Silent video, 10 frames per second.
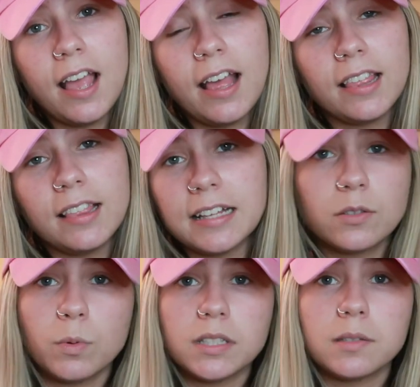I think
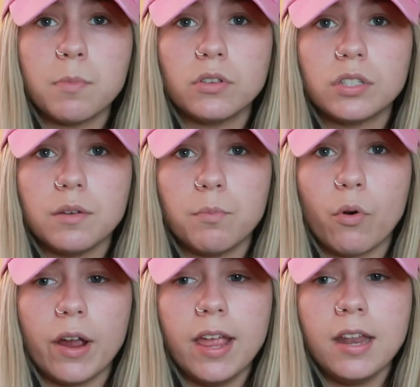that's what's most
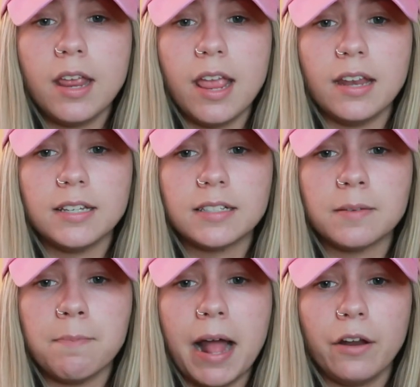important. And it
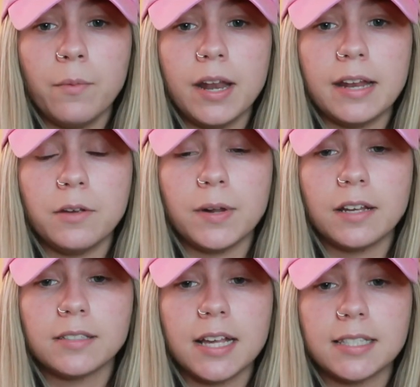doesn't matter what anyone
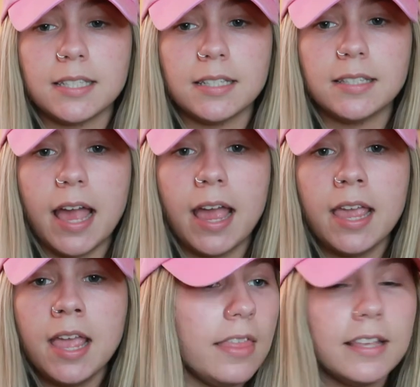else has to
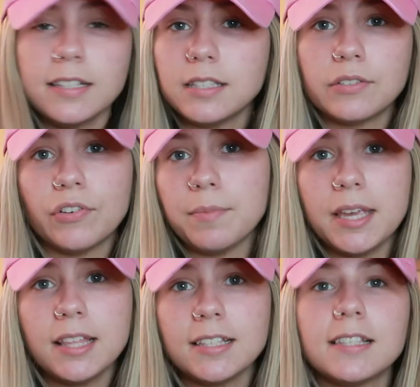say. This is for
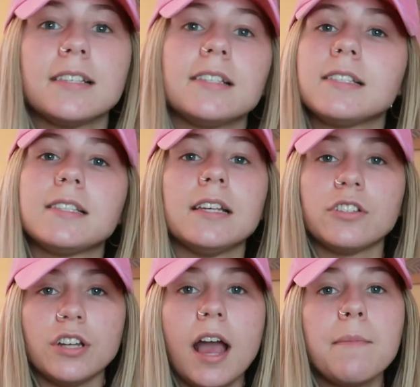me. This is a
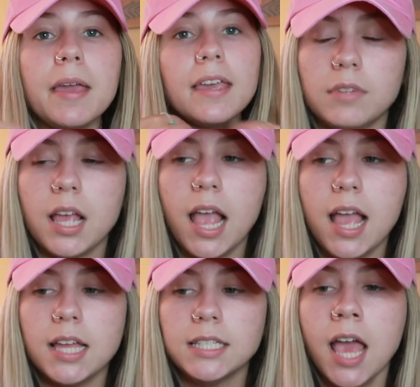decision I'm making.
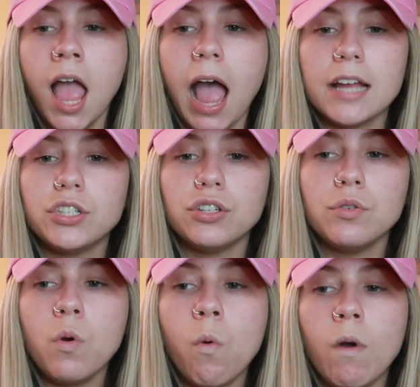And I
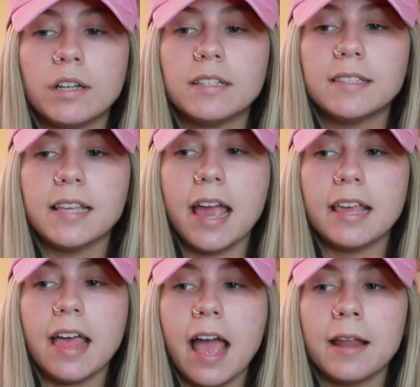do want to
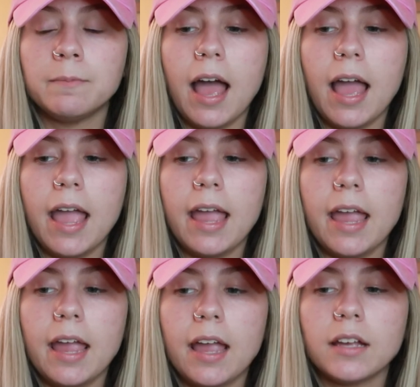say that
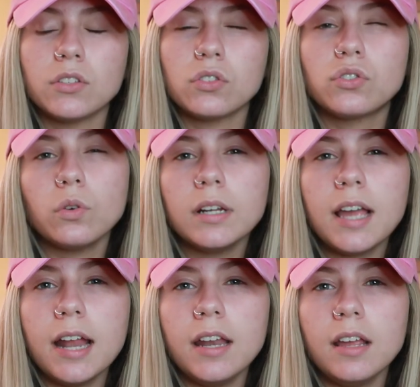I sort of
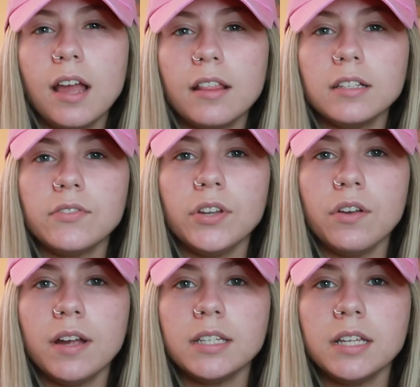kind of got this
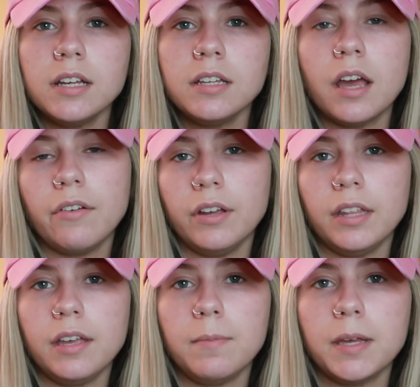video idea, not
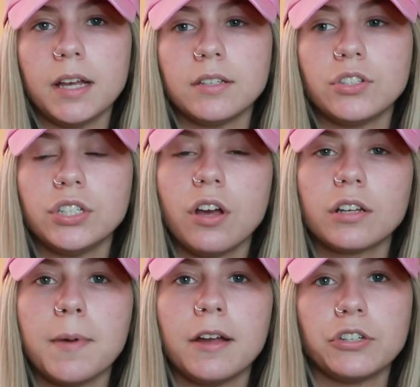really, because she
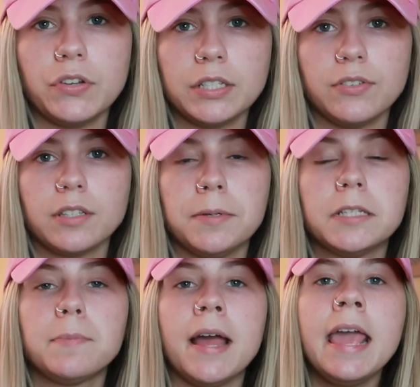talked about her transfer
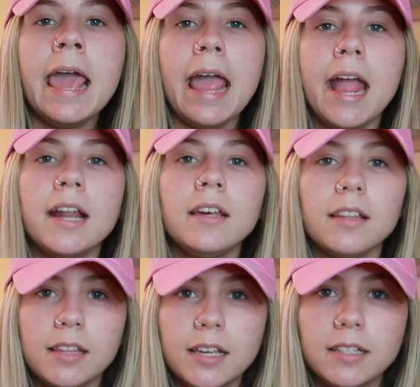experience, but Hannah
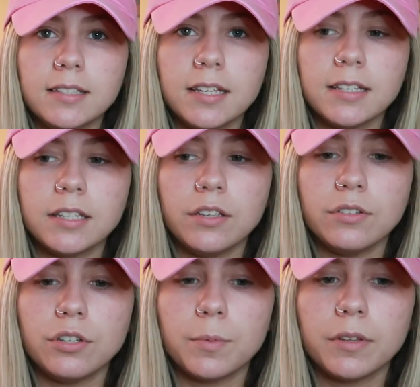Elise is a
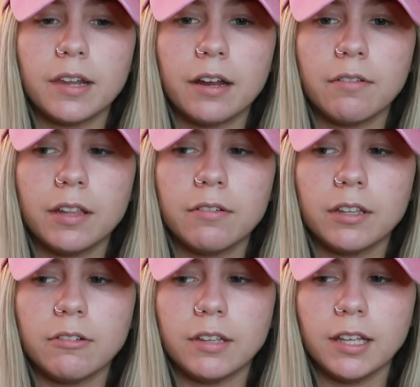YouTuber that I
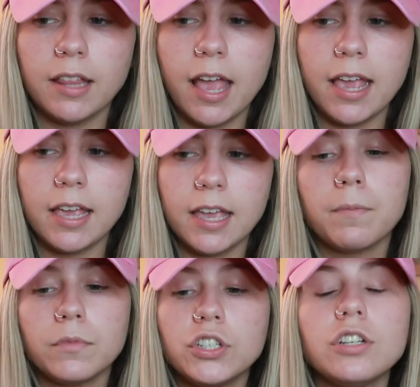really like.
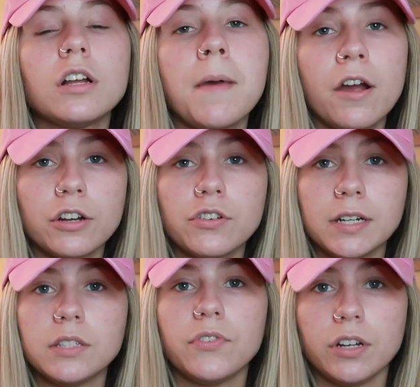She talked about her
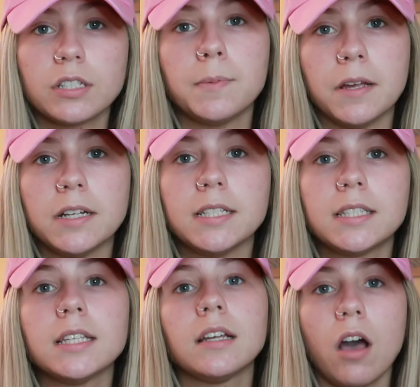transfer experience
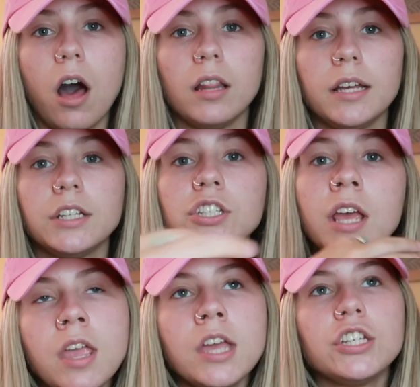in college.
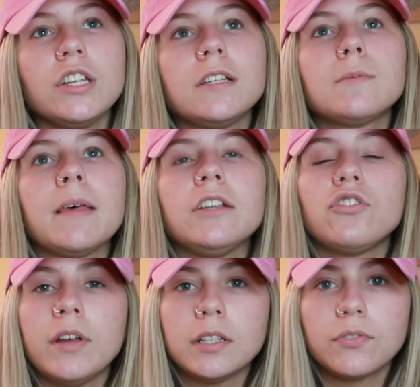She explained
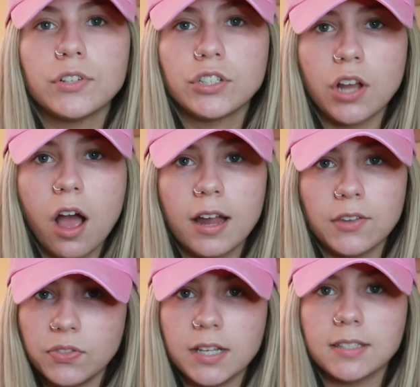transfer shock
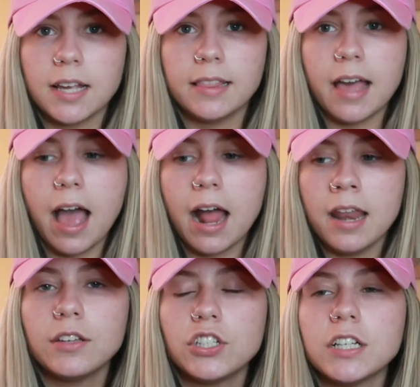and things like
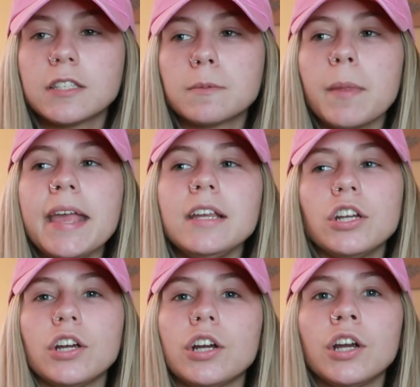that. She explained
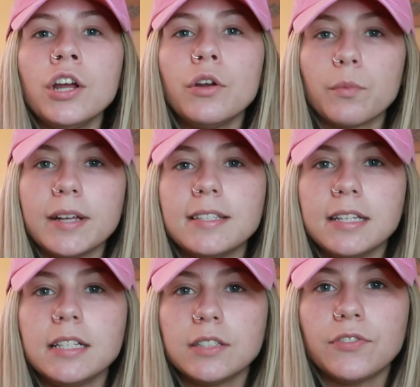her
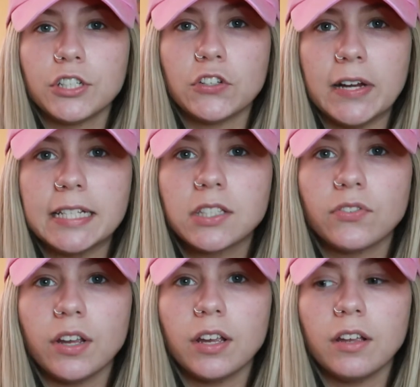reasonings for
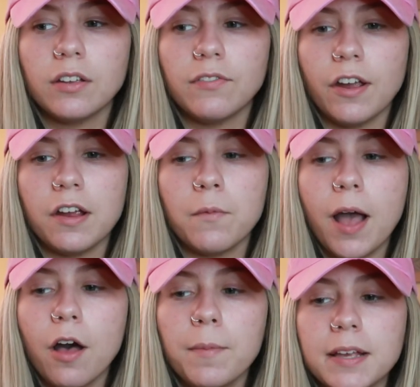transferring very
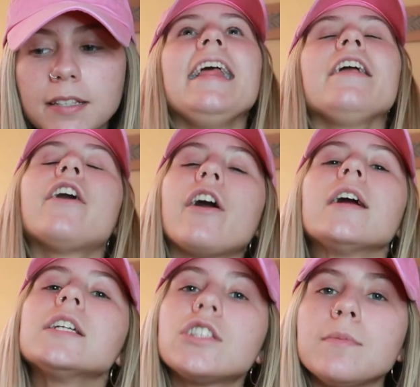well, because it
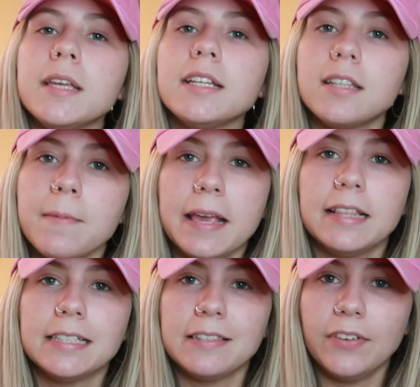encouraged me to make
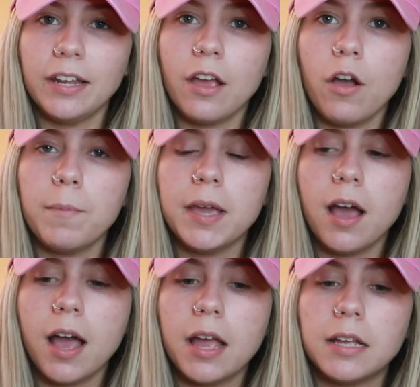this video,
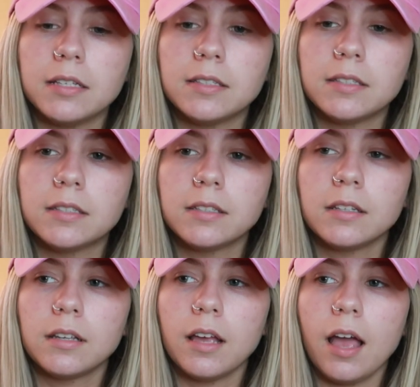because
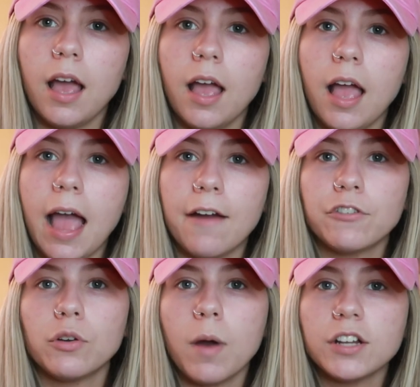
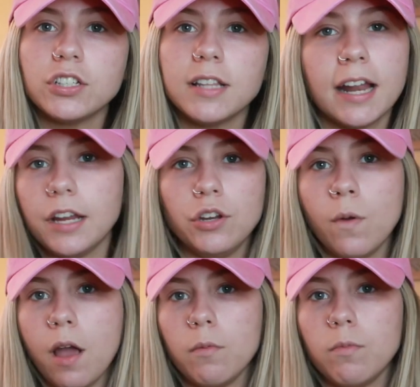after watching that, I
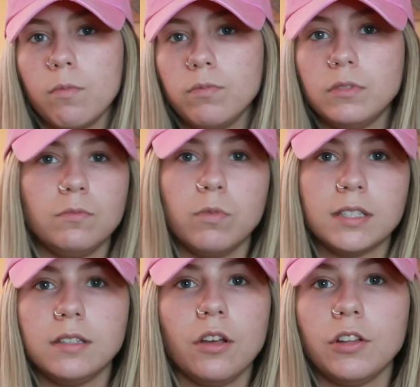knew I
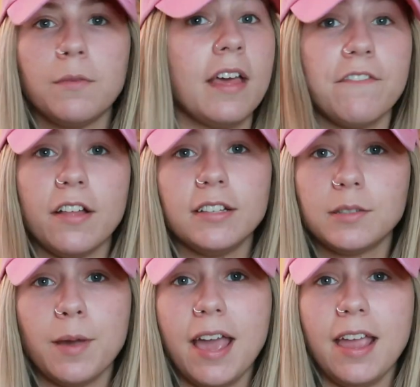wasn't the only one that felt
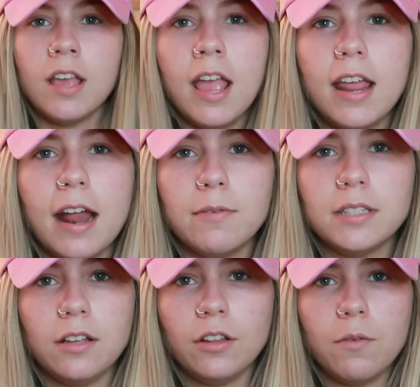this way, and I
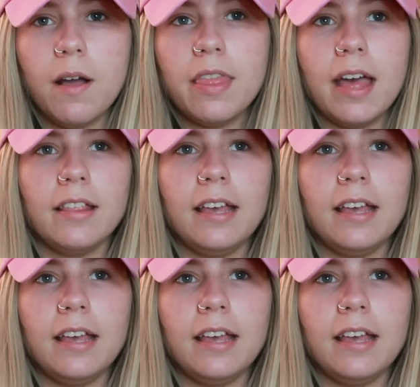wasn't the only one that